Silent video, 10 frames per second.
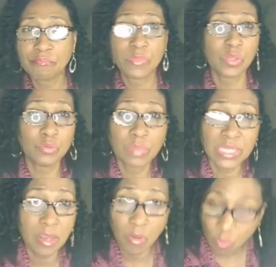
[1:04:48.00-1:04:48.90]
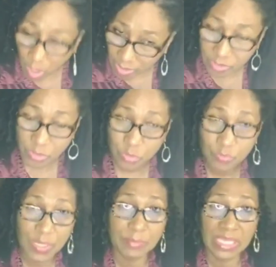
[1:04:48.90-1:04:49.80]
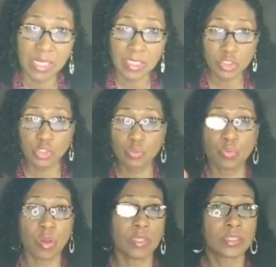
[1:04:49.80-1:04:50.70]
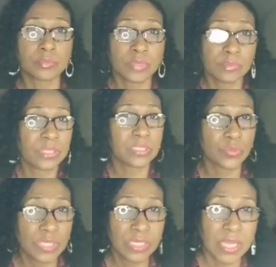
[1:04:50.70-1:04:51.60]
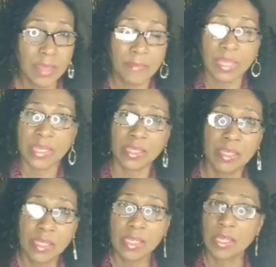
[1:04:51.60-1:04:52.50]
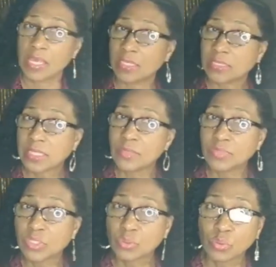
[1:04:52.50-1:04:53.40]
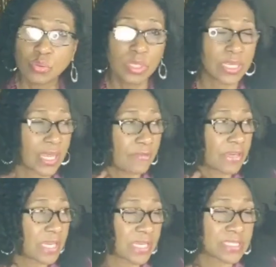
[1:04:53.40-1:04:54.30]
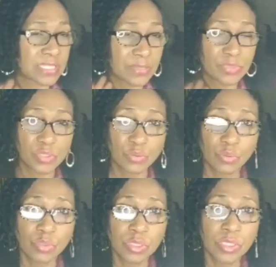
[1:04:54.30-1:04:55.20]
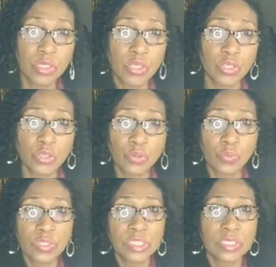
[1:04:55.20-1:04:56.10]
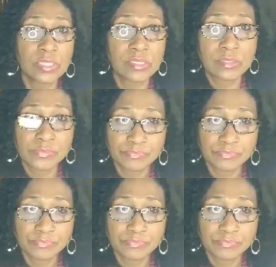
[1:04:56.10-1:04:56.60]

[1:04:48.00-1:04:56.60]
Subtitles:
you might not want to do, but because you want to be between them, and it it seems cool and everything seems cool, you would just